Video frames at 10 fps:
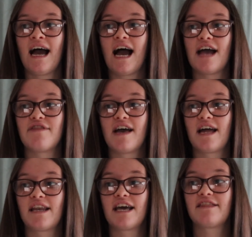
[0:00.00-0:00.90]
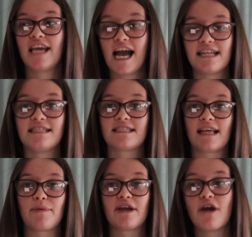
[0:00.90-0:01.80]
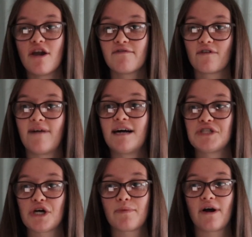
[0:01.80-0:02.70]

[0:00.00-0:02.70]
and then at the end there'll be an overall roundup